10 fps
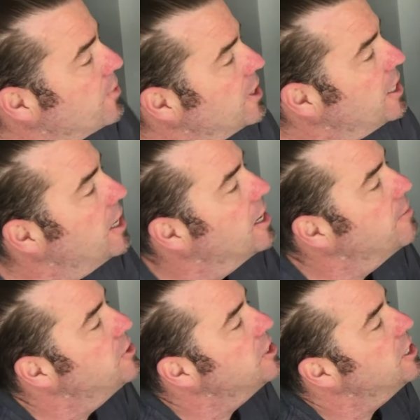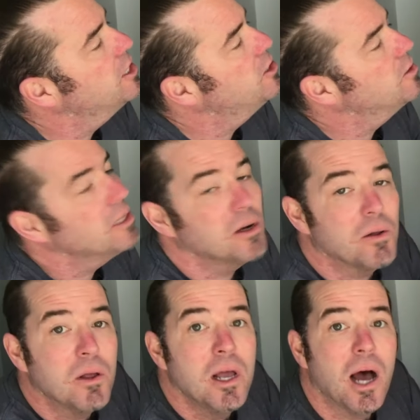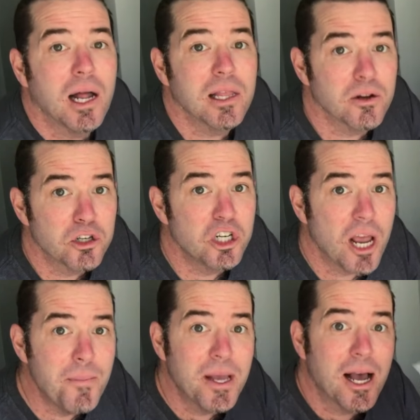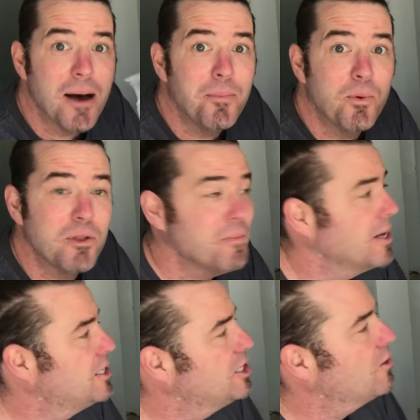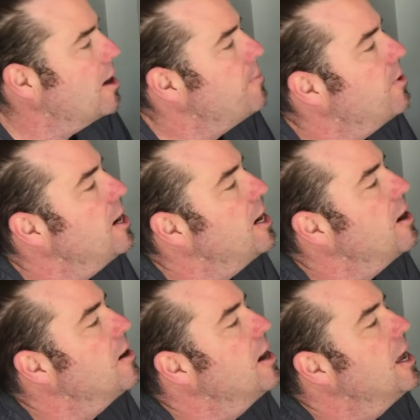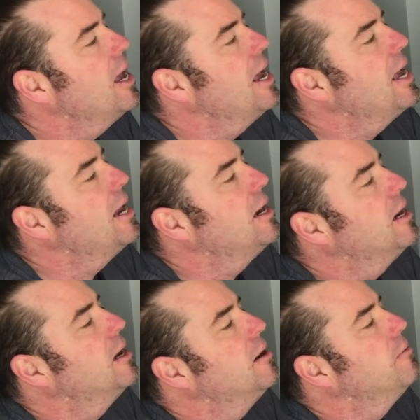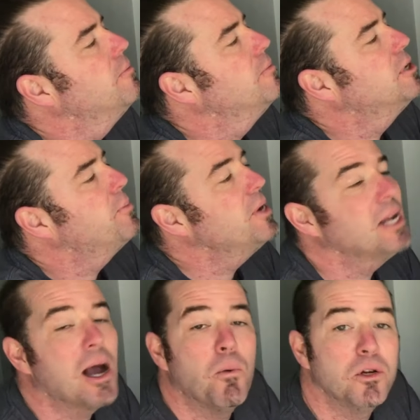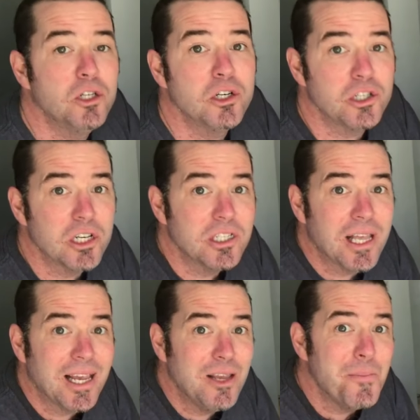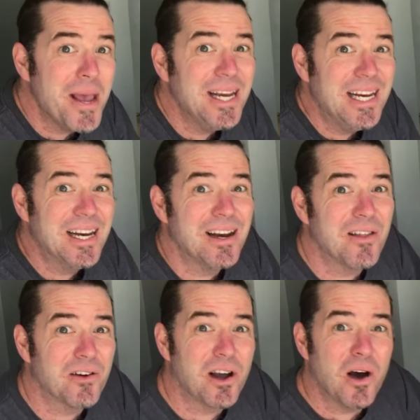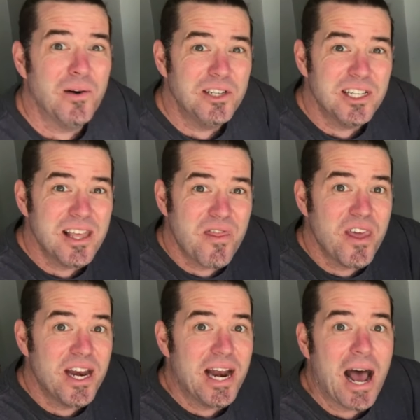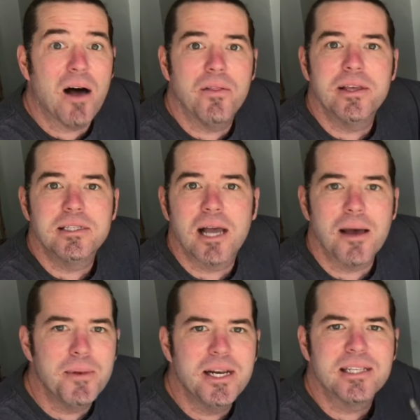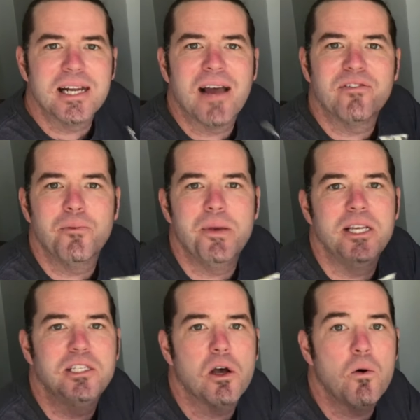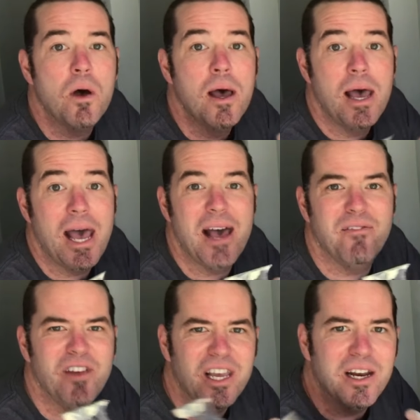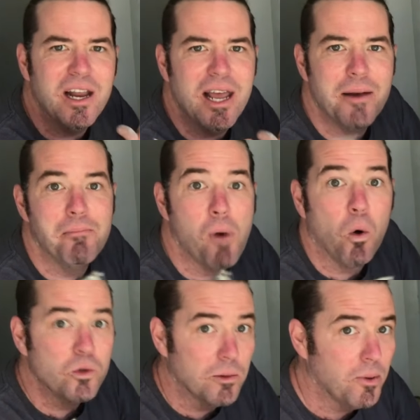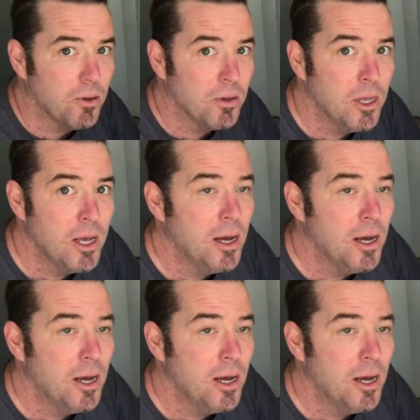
pretty good. I'm just gonna do a little a little shaping up with my scraper here and um, depending on what yours looks like you may need another coat. Just thin it out this time. It doesn't have to be so heavy and, and moldable.